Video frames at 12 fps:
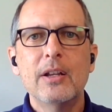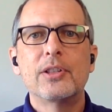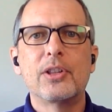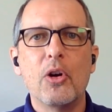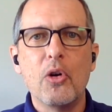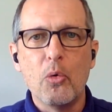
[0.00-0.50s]

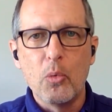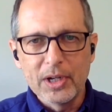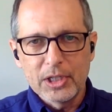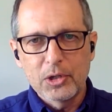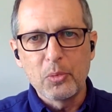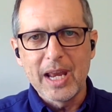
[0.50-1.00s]
So
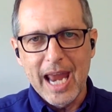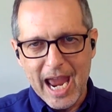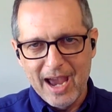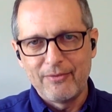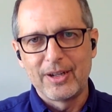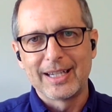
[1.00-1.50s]
what do we
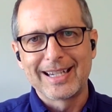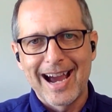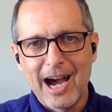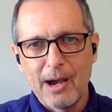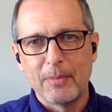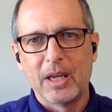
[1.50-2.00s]
have in
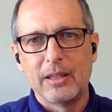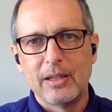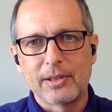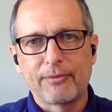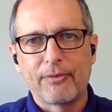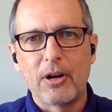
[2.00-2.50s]
common
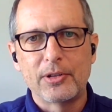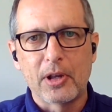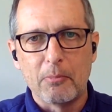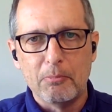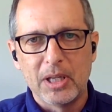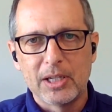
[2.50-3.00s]
as far as
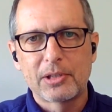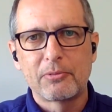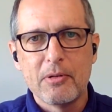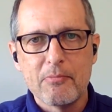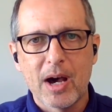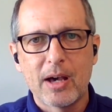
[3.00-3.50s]
our
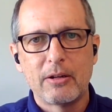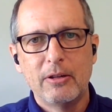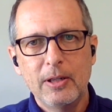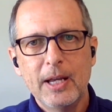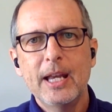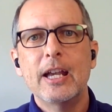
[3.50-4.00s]
ministry
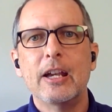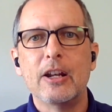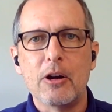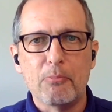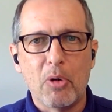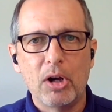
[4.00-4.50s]
model and
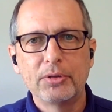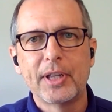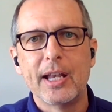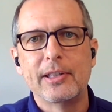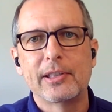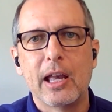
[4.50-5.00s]
our
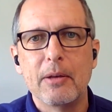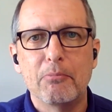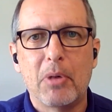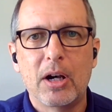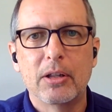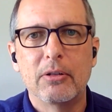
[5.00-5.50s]
multi-site
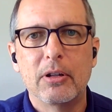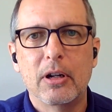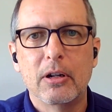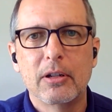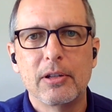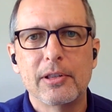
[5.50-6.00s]
model
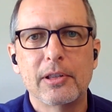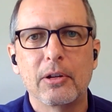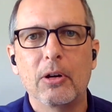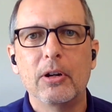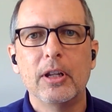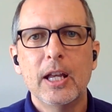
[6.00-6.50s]
are
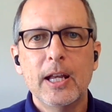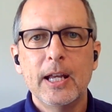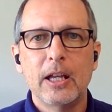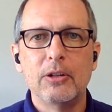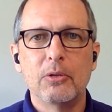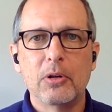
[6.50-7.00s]
concerned
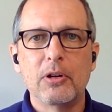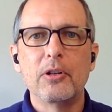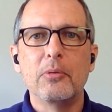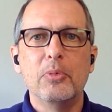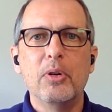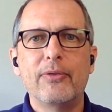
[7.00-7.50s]
in order
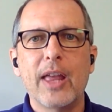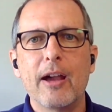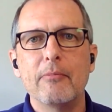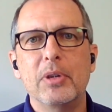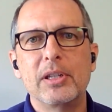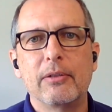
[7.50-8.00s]
to move
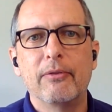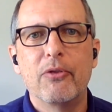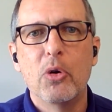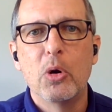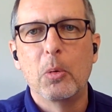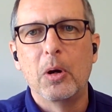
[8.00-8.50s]
that mission
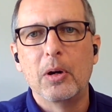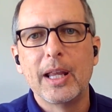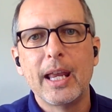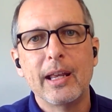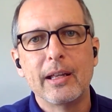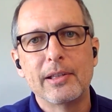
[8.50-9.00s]
forward?
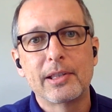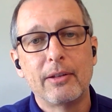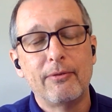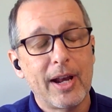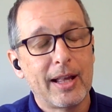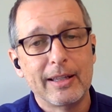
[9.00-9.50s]
And
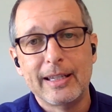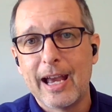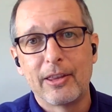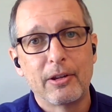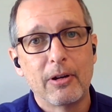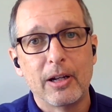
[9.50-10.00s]
Sun Valley,
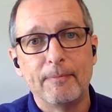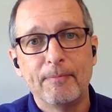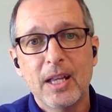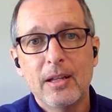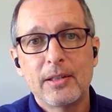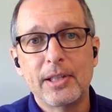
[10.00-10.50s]
now they're in
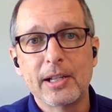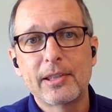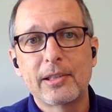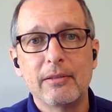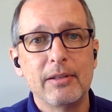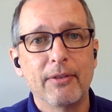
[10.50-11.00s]

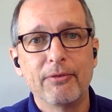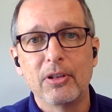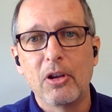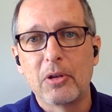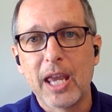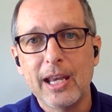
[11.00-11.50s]
6 different
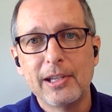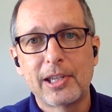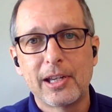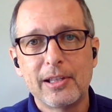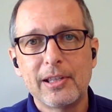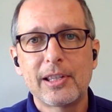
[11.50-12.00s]

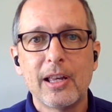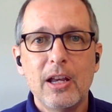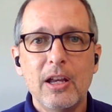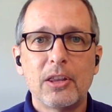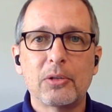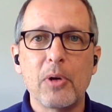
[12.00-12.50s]
locations
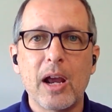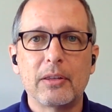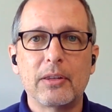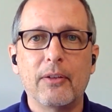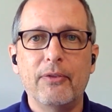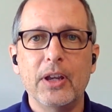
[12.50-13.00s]
throughout
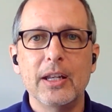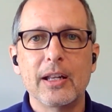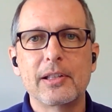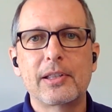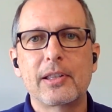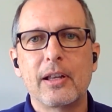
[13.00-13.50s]
the
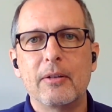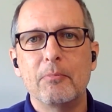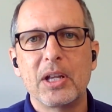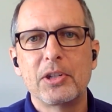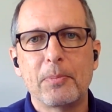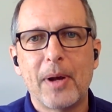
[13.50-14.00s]
Phoenix
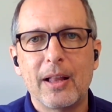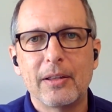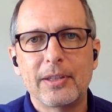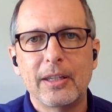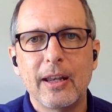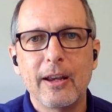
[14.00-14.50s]

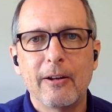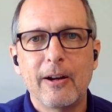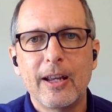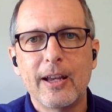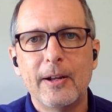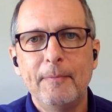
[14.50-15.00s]
metropolitan
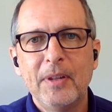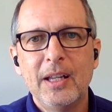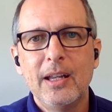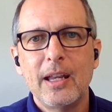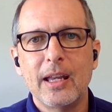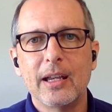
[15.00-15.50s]
area.
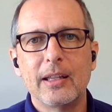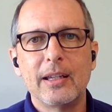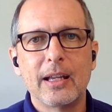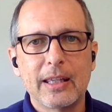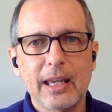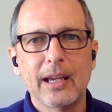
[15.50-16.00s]
And
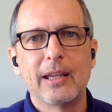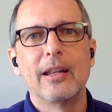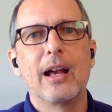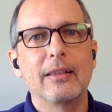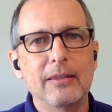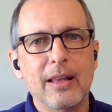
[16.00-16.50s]
again,
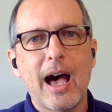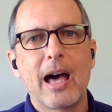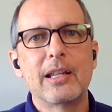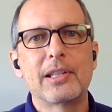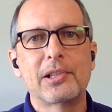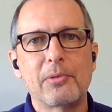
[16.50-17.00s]
a
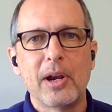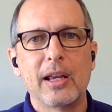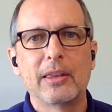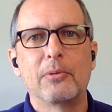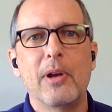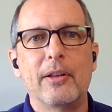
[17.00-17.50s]
lot of
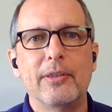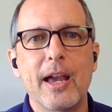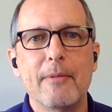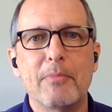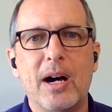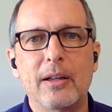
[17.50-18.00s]
strength around
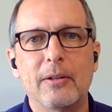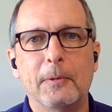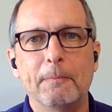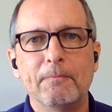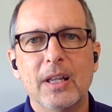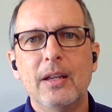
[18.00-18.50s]
that
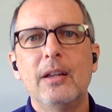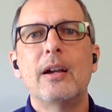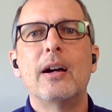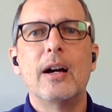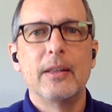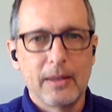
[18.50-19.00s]
model.
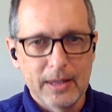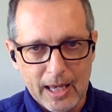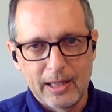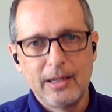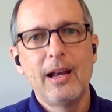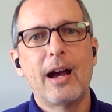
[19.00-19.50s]

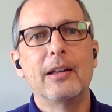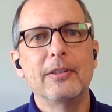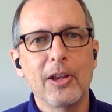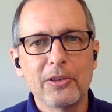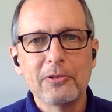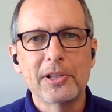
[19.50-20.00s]
Then on
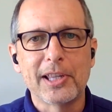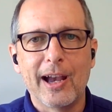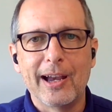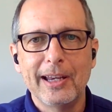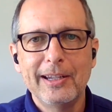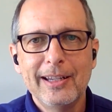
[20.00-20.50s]
the other
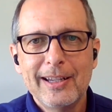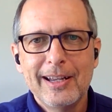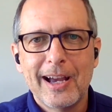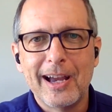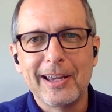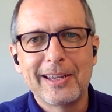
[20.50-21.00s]
side,
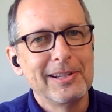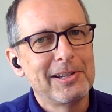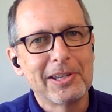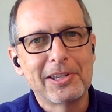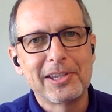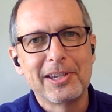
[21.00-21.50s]
I can
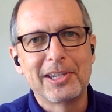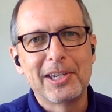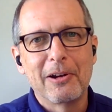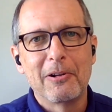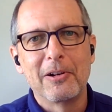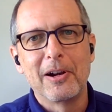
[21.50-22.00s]
just
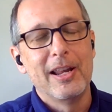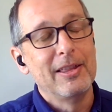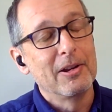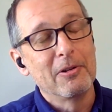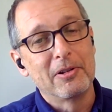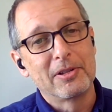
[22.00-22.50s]
share,
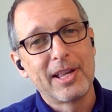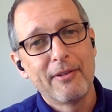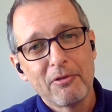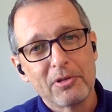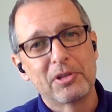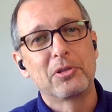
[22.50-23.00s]
and there are
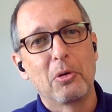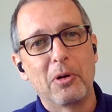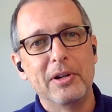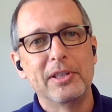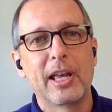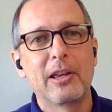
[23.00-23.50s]
several
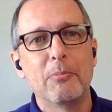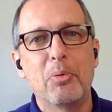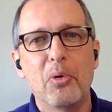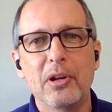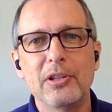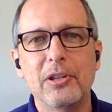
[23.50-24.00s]
stories I could
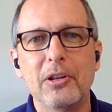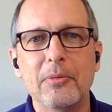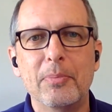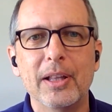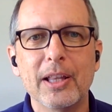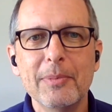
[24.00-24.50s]
point to,
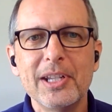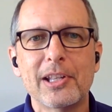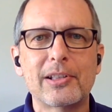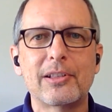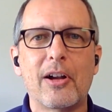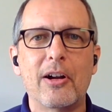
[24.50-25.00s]
but let me
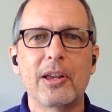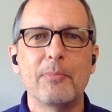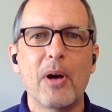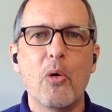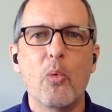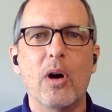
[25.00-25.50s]
just talk
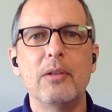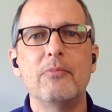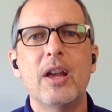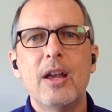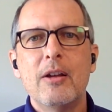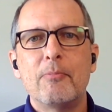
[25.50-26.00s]
about
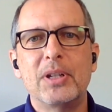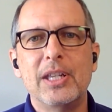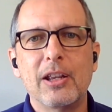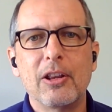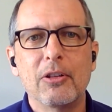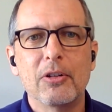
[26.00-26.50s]
one
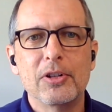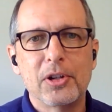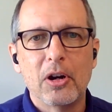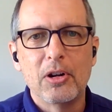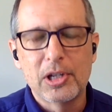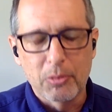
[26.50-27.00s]
particular
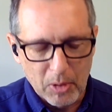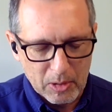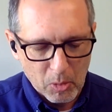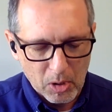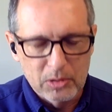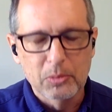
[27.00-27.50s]
church we
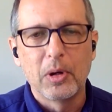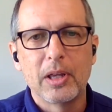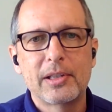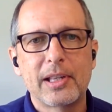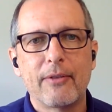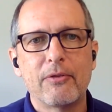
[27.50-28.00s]
worked
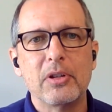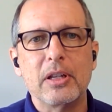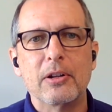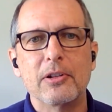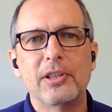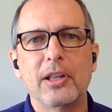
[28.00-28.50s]
with several
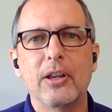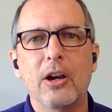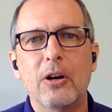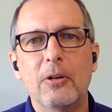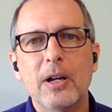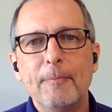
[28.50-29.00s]
years
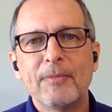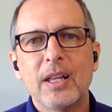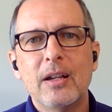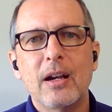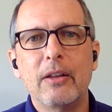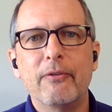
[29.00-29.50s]
ago.
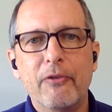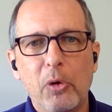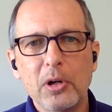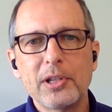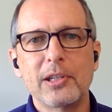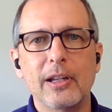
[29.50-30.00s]

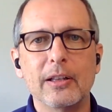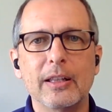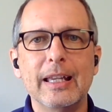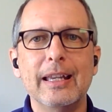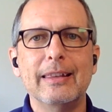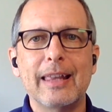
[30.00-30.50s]

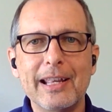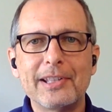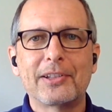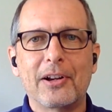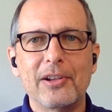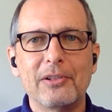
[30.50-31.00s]
Unfortunately, they
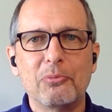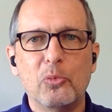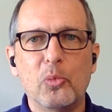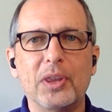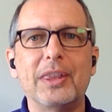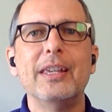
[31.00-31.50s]
started
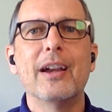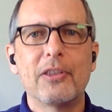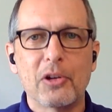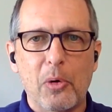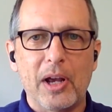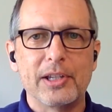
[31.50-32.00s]
with the
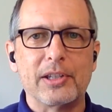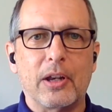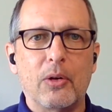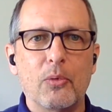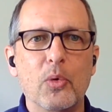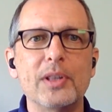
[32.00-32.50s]
other
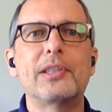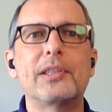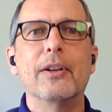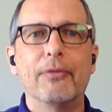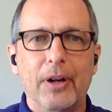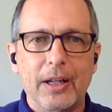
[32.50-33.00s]
question: what's
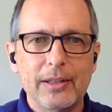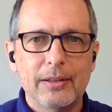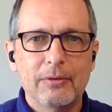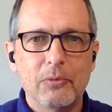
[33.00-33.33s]
different?